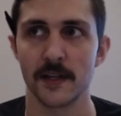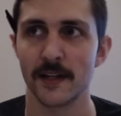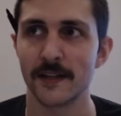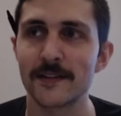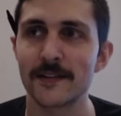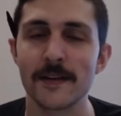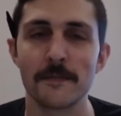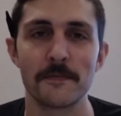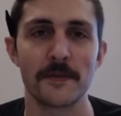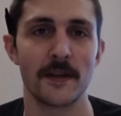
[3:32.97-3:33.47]
It's
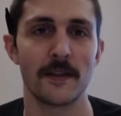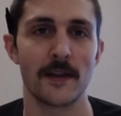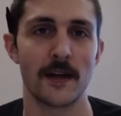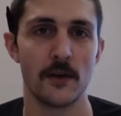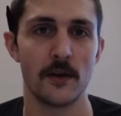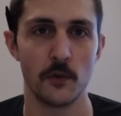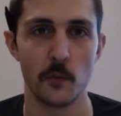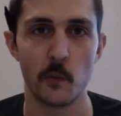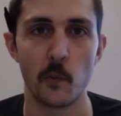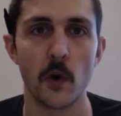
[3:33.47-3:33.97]
something that
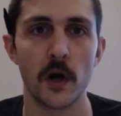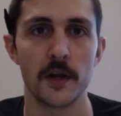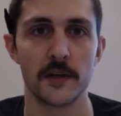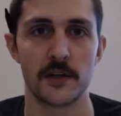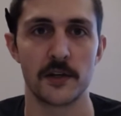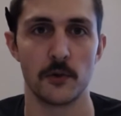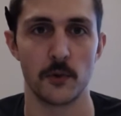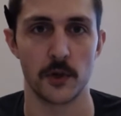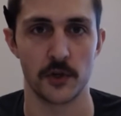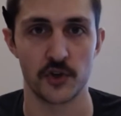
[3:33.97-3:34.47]
you want
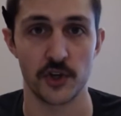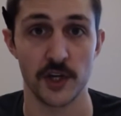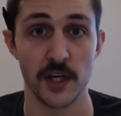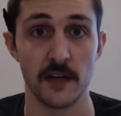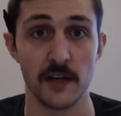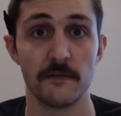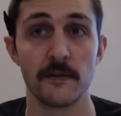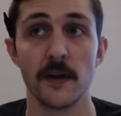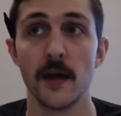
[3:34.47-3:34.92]
to achieve.